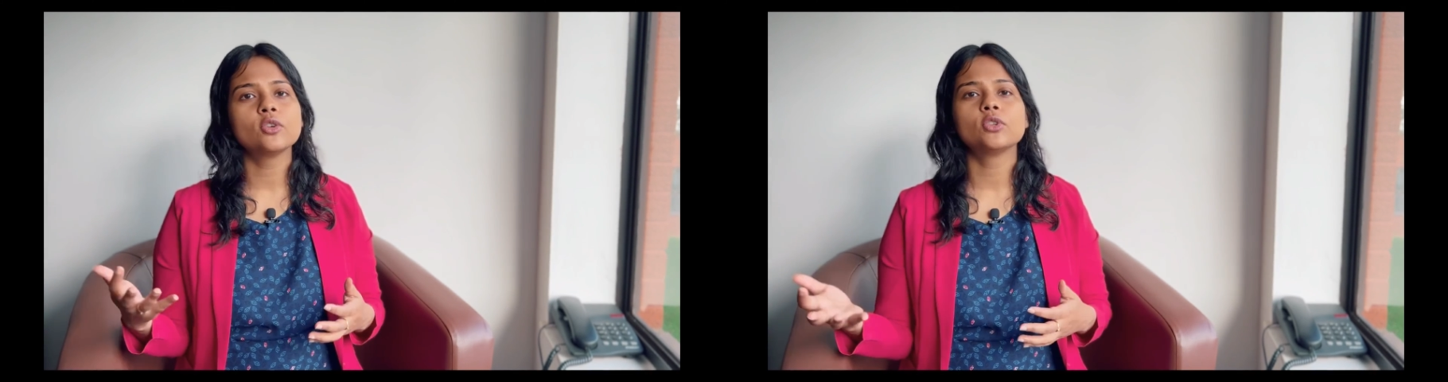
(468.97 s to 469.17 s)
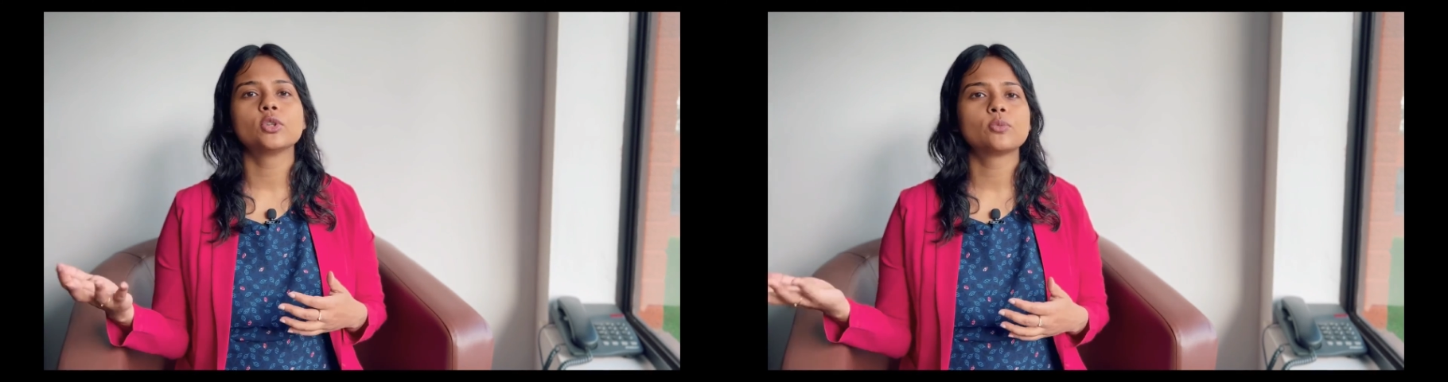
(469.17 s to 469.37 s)

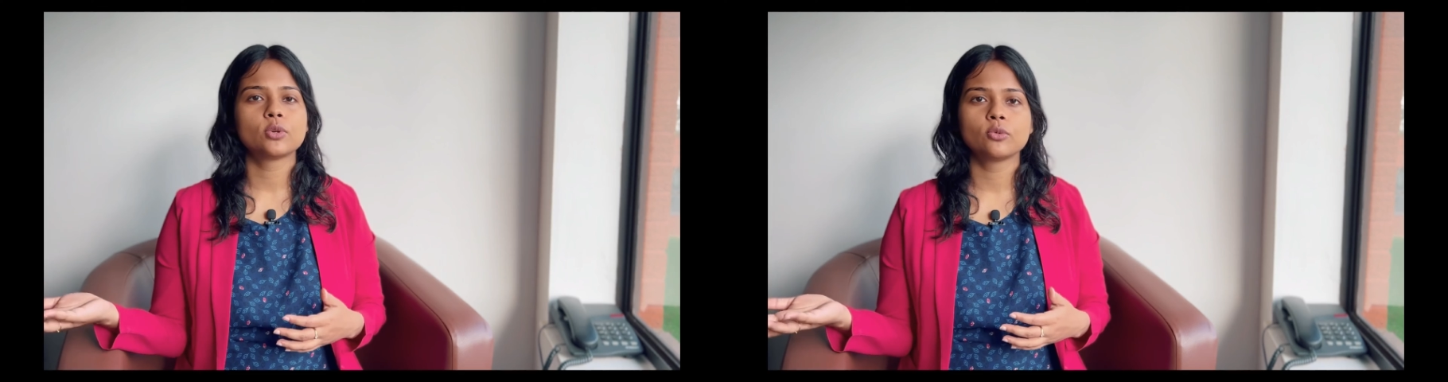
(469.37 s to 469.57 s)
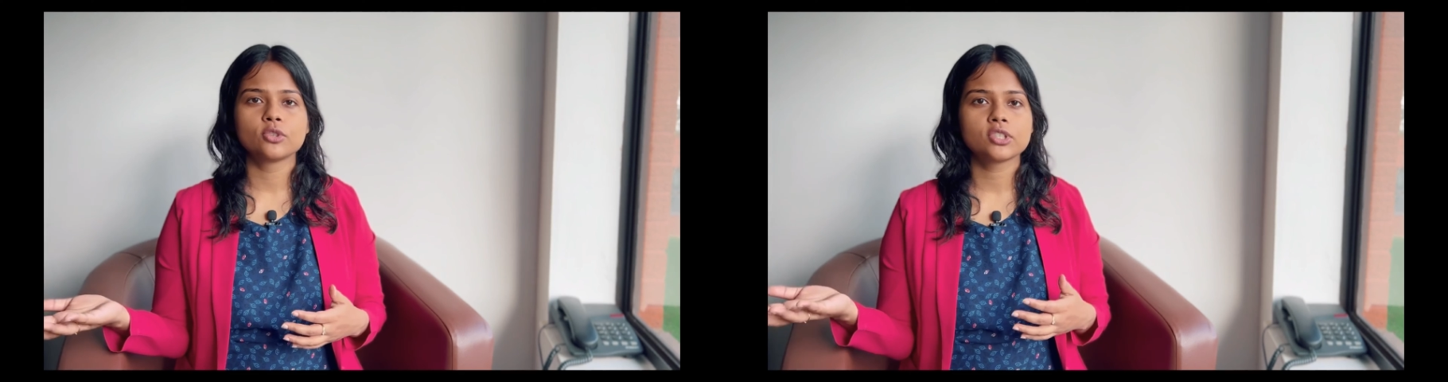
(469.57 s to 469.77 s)
with your
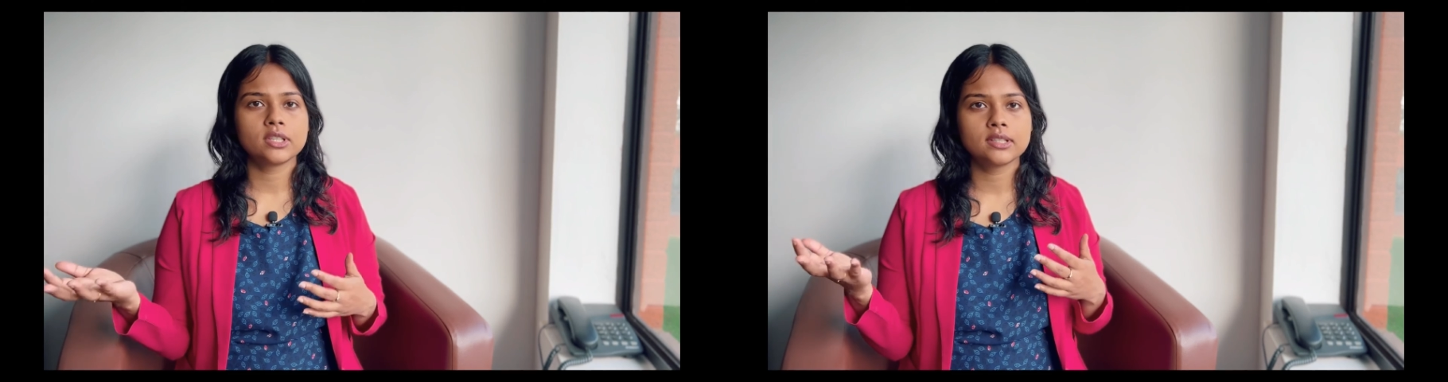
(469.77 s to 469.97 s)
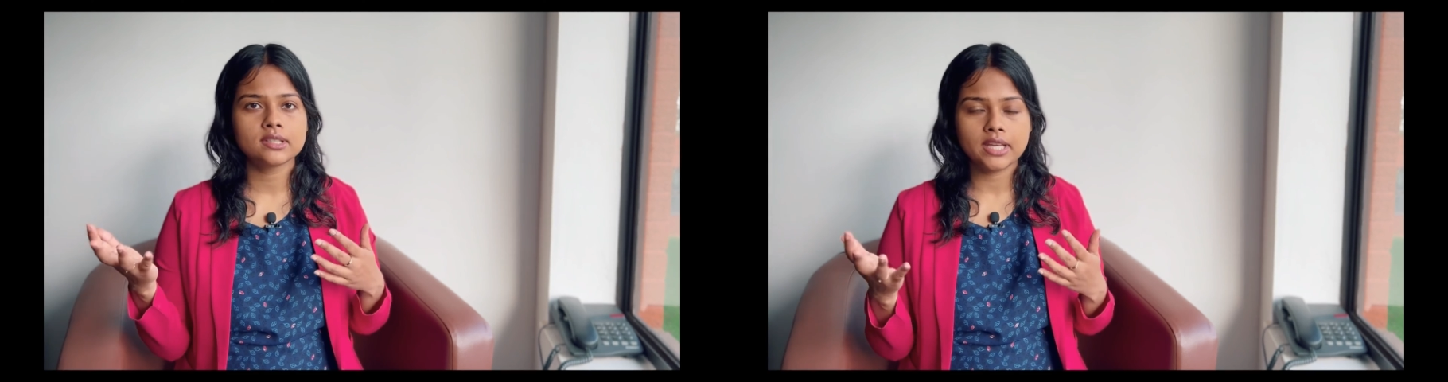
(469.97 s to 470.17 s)

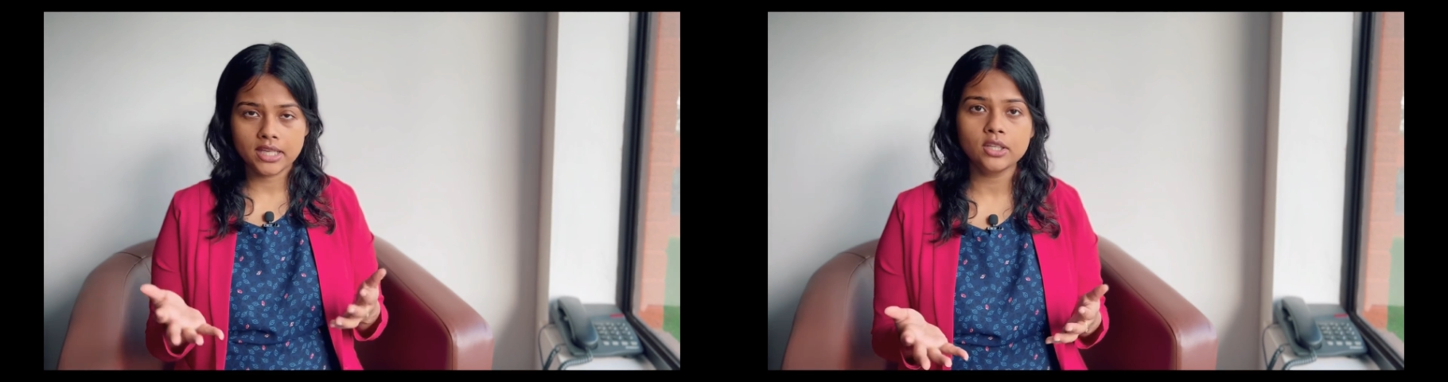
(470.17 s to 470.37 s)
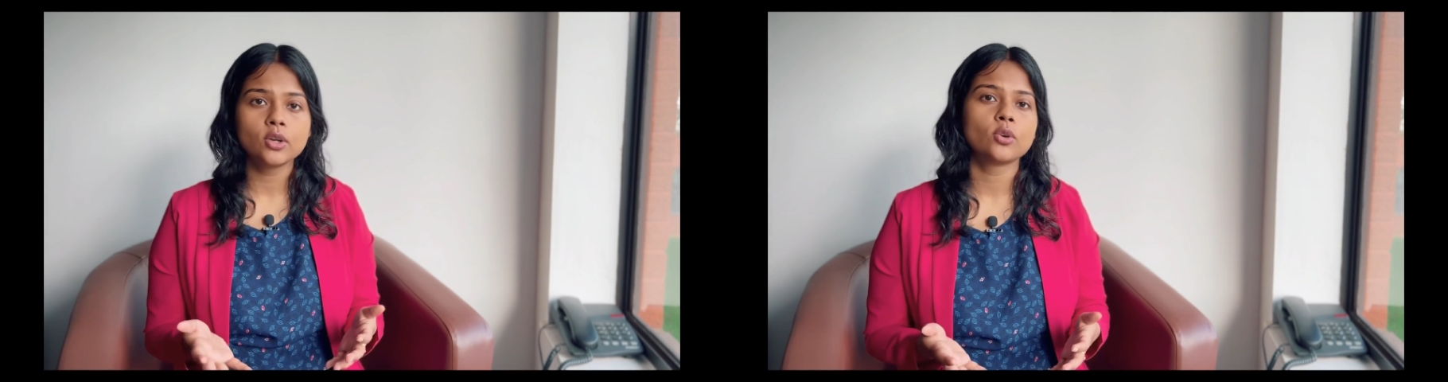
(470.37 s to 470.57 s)
promotions
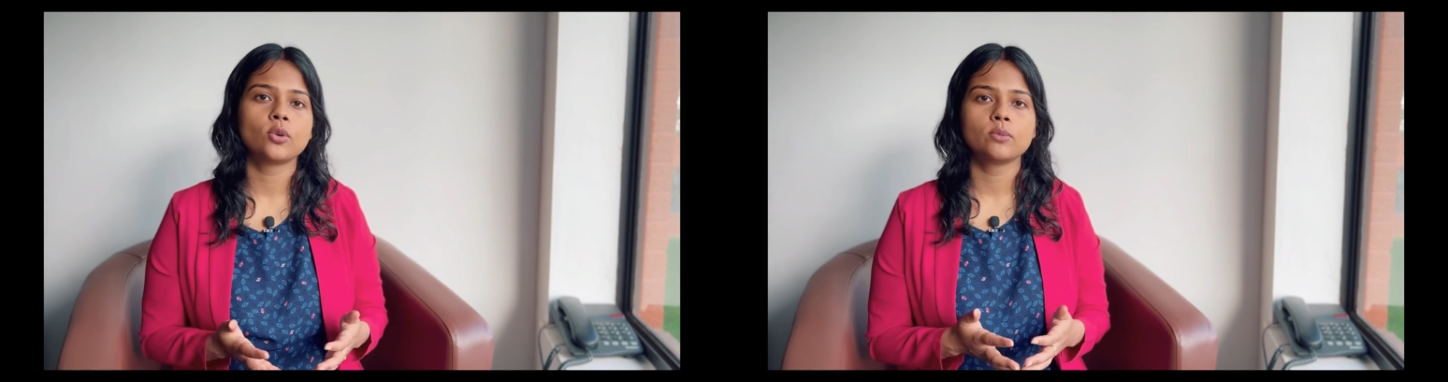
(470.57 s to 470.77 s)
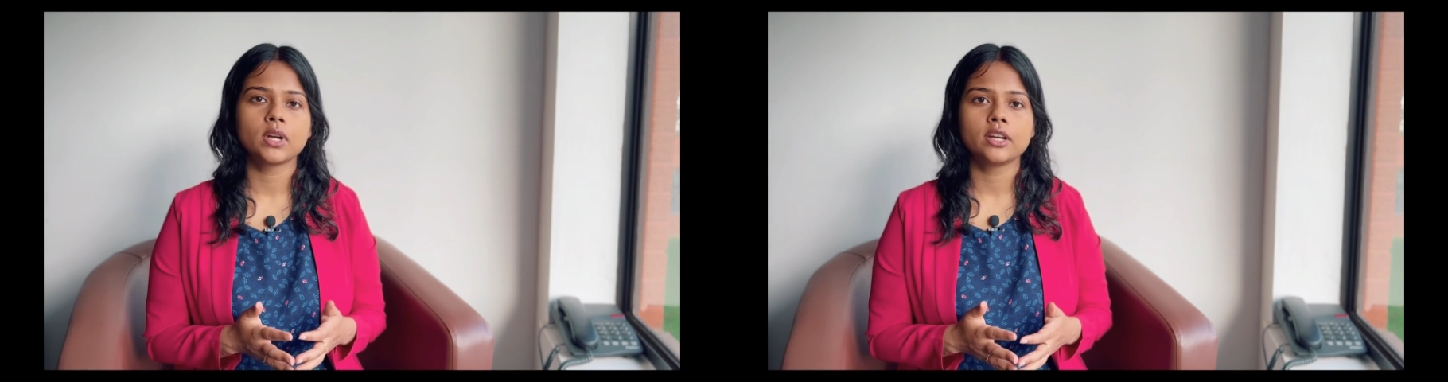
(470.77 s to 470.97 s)
in your
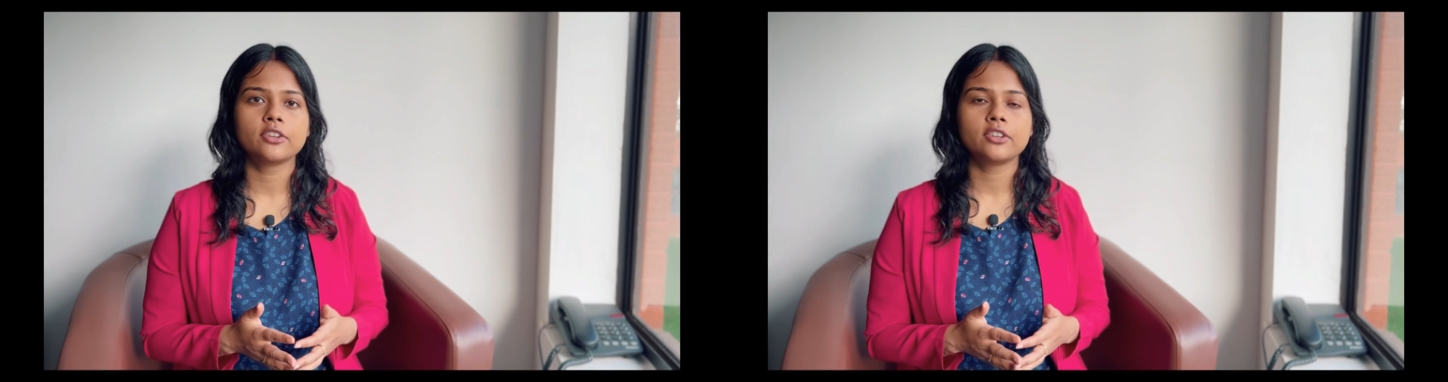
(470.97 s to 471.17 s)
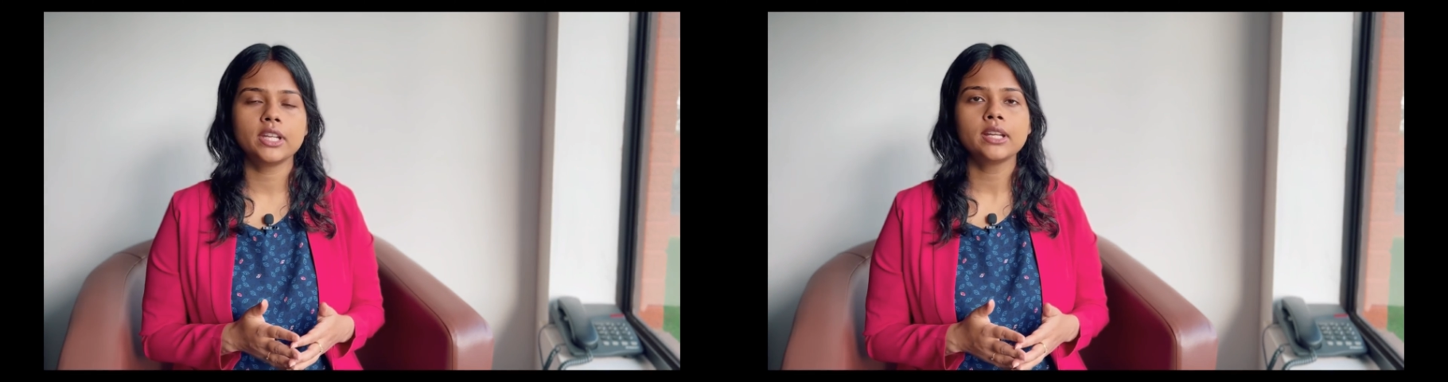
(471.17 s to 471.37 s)
home
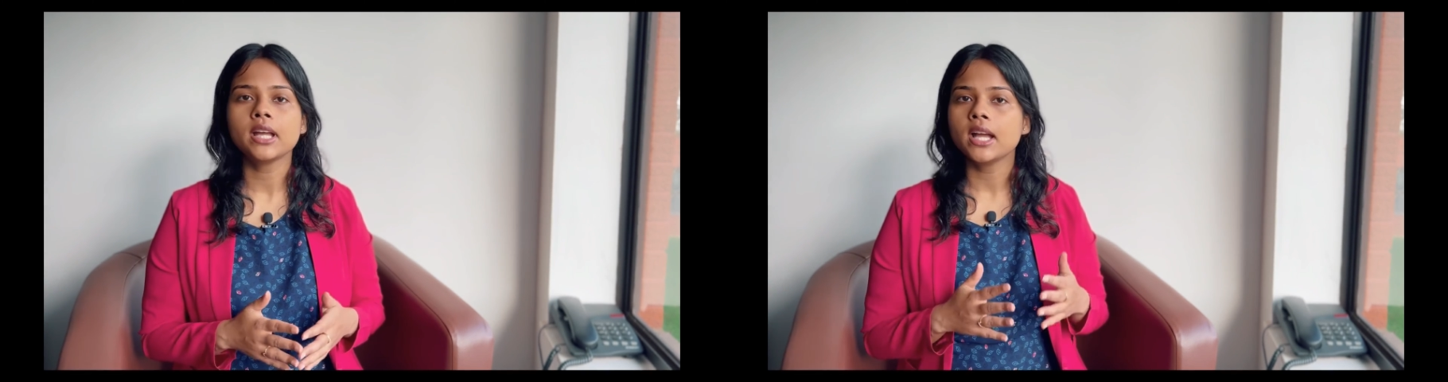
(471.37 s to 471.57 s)
country.